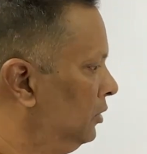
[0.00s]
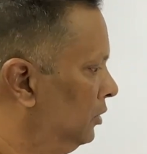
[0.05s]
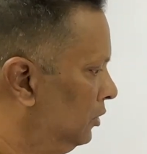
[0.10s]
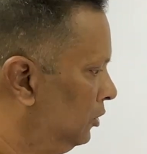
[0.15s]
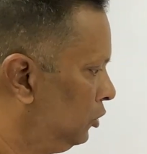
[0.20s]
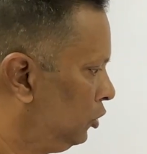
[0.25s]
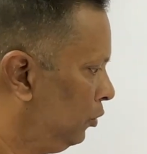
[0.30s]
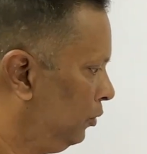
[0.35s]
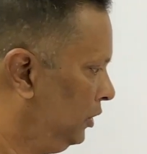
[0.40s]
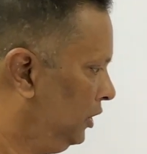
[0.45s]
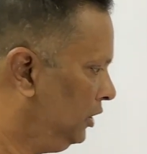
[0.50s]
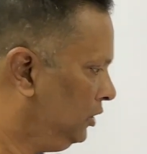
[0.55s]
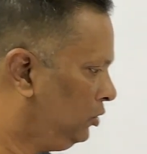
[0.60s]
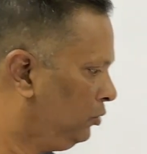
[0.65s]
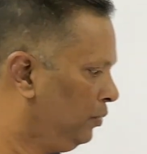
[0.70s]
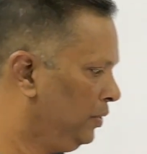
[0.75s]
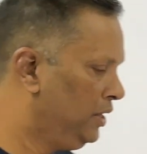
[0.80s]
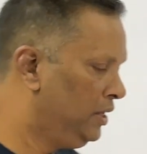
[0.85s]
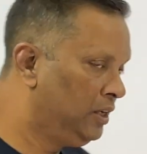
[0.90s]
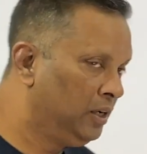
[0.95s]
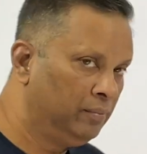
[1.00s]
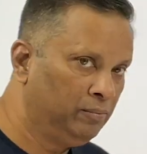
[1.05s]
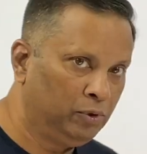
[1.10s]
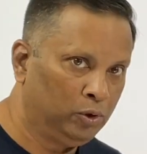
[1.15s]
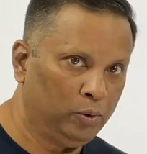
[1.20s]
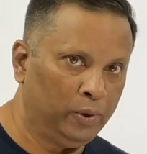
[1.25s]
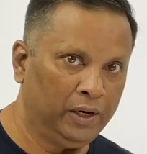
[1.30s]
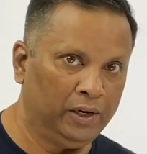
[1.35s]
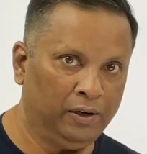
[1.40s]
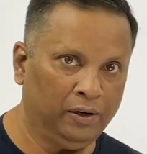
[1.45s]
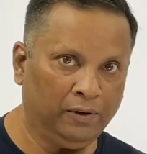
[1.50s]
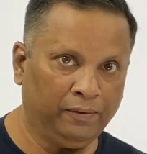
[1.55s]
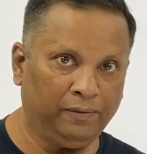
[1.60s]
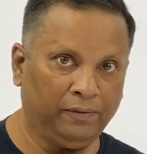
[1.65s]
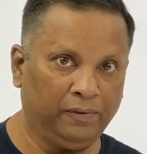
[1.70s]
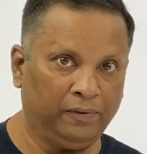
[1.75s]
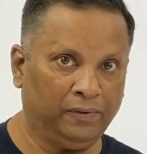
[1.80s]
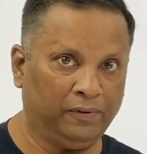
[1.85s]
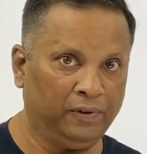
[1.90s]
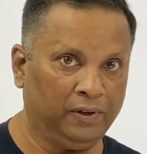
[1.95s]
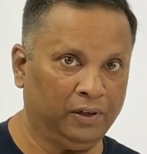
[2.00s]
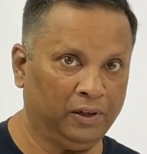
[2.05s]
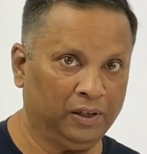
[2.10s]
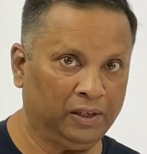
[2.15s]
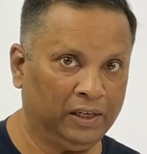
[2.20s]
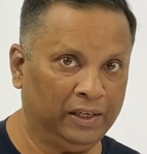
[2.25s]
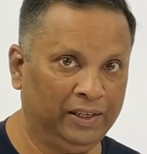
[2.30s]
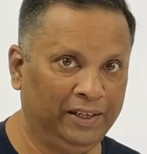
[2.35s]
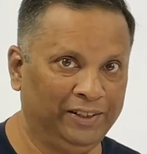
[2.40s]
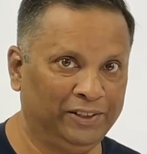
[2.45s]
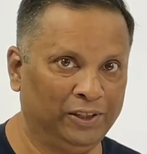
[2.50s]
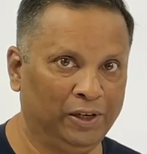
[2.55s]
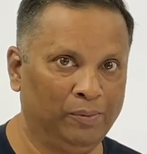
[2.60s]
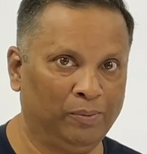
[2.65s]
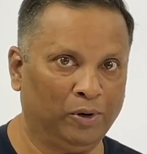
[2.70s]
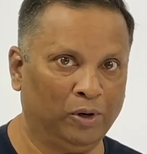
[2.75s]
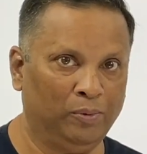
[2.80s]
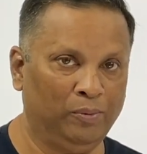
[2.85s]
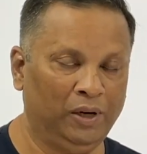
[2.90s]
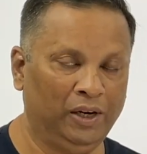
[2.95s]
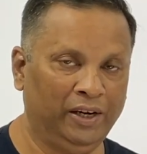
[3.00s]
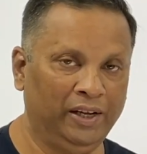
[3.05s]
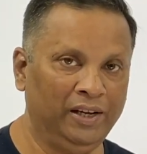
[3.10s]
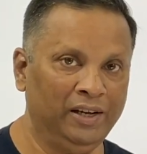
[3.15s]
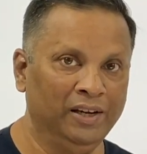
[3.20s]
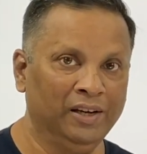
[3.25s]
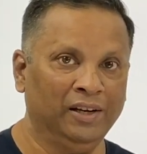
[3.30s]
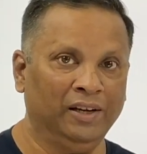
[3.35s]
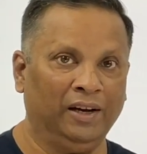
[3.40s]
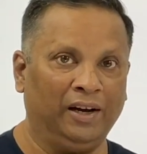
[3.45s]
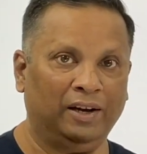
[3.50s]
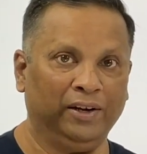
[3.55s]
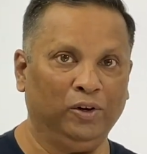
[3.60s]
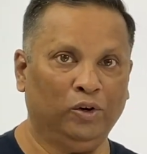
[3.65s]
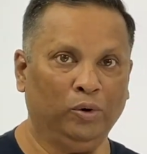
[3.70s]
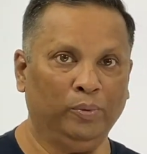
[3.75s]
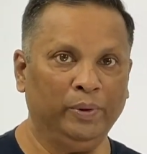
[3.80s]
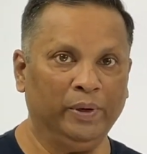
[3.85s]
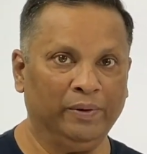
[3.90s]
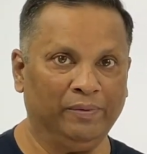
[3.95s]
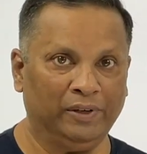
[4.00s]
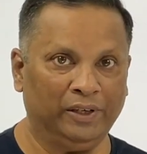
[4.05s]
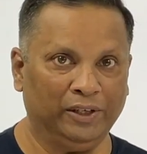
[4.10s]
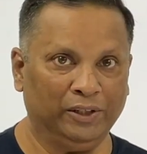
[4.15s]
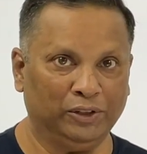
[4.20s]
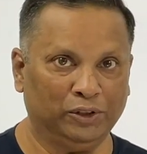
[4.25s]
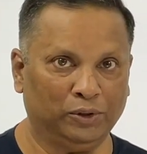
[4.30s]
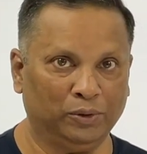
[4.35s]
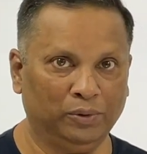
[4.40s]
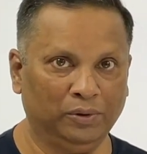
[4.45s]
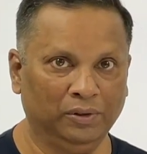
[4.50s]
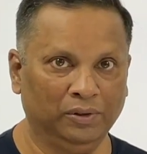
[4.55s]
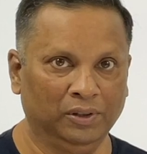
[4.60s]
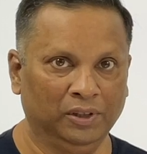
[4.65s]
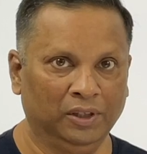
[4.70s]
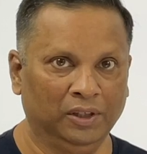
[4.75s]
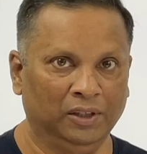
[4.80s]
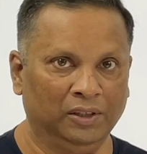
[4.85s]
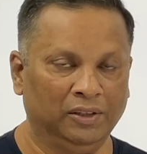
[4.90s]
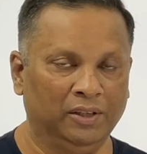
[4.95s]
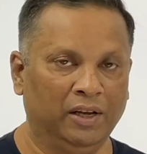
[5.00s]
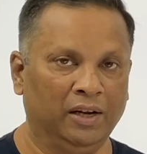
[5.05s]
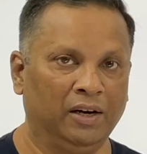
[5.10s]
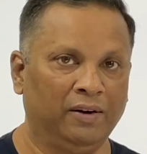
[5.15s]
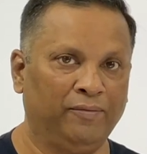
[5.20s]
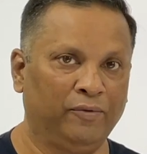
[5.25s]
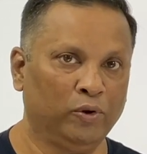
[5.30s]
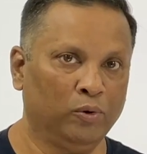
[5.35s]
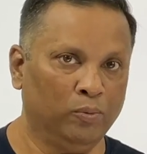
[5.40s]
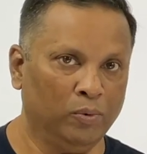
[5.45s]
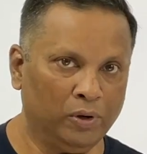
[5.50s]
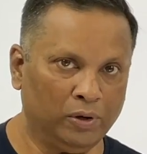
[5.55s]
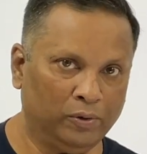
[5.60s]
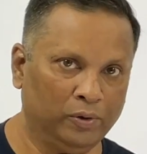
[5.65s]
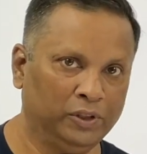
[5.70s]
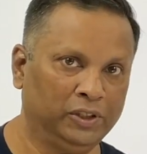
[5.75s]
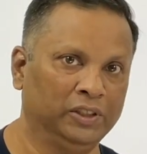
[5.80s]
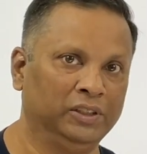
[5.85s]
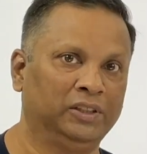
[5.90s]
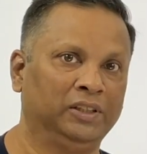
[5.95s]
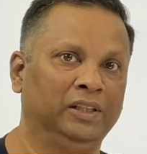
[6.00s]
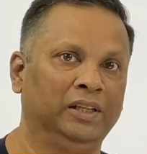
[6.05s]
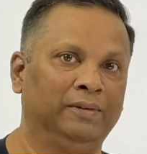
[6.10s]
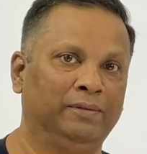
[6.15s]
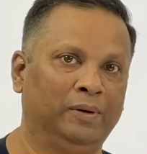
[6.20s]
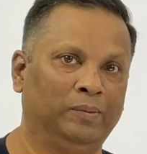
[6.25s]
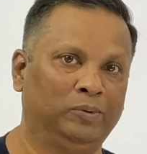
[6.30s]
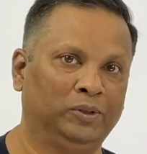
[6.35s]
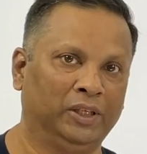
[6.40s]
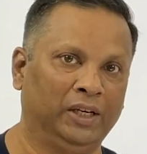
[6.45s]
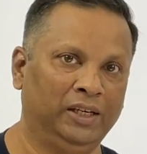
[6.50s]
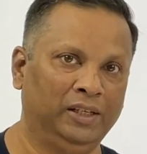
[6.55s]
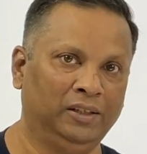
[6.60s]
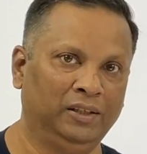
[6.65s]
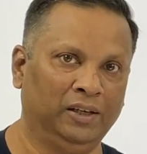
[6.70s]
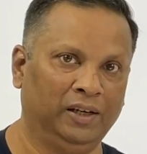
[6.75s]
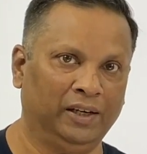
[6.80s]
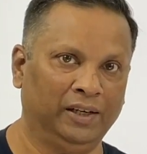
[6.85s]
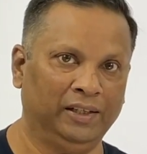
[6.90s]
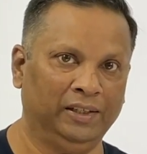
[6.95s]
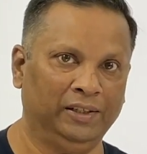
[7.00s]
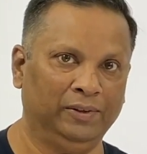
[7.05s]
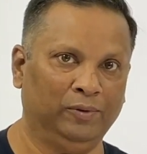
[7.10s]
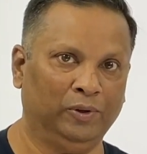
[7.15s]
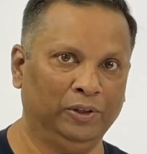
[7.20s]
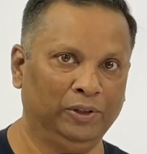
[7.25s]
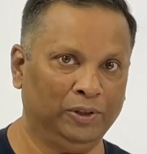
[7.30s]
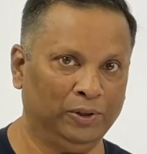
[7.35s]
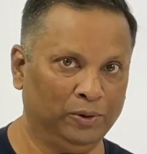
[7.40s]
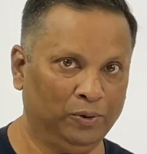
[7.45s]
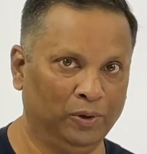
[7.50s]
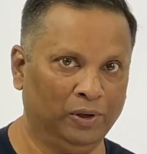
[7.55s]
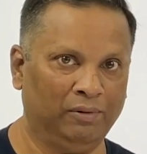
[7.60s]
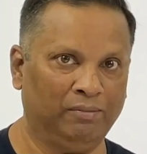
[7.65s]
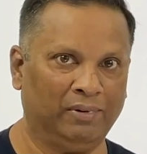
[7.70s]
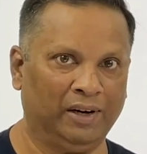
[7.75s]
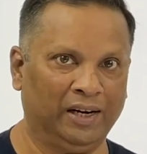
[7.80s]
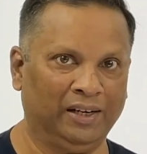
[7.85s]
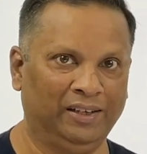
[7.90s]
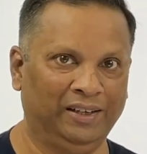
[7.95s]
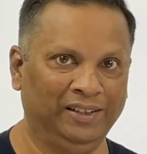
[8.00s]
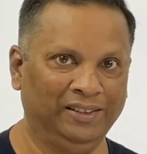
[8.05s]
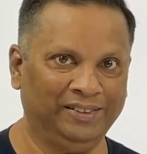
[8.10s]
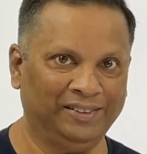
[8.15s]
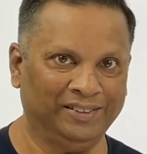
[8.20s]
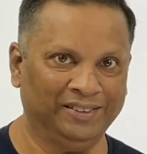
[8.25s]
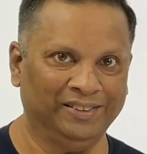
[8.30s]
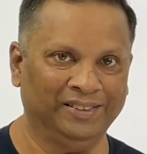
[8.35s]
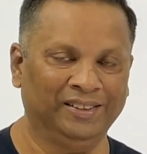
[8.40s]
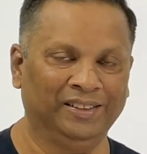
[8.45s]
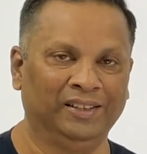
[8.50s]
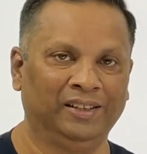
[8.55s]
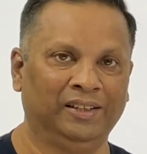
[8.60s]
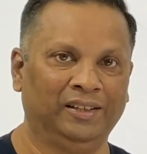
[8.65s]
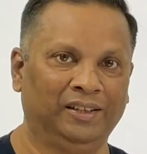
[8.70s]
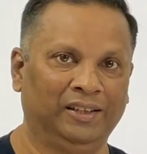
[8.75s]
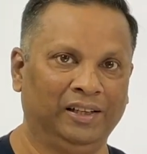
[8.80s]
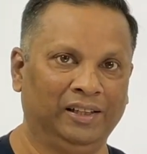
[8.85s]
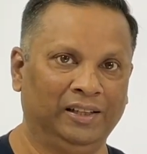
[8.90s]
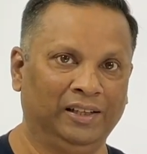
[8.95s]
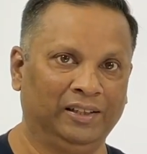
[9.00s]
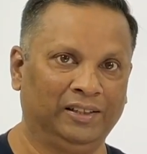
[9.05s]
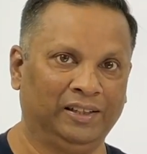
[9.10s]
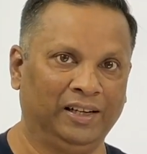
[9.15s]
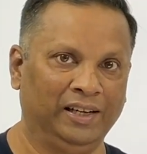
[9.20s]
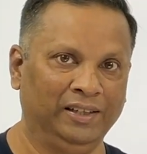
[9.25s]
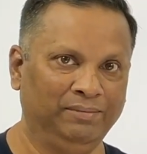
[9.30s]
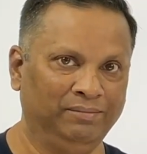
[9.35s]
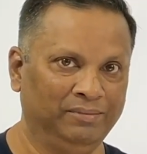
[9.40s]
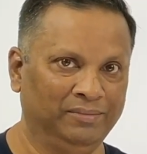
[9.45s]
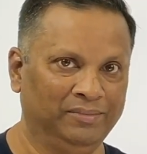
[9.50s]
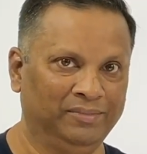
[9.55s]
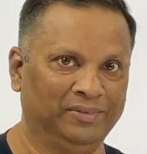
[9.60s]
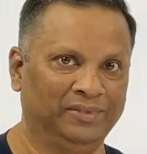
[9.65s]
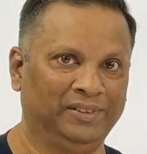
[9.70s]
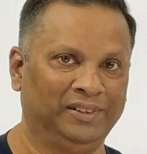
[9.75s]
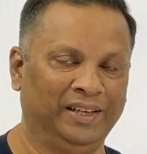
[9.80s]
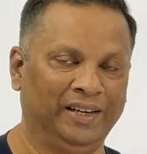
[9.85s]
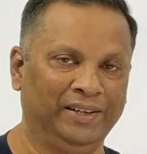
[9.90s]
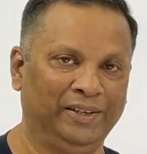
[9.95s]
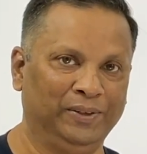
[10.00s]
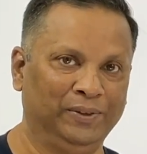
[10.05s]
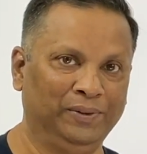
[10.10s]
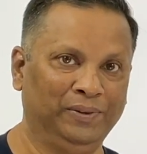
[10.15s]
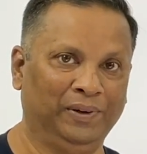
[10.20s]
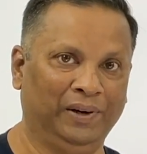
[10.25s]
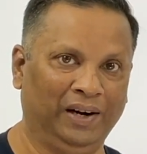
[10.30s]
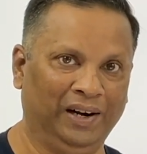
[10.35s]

So with this, we come to end of conditional probability. I hope you have understood. There are a few more questions in the website. I want you to go and practice. Till that time, thank you. Good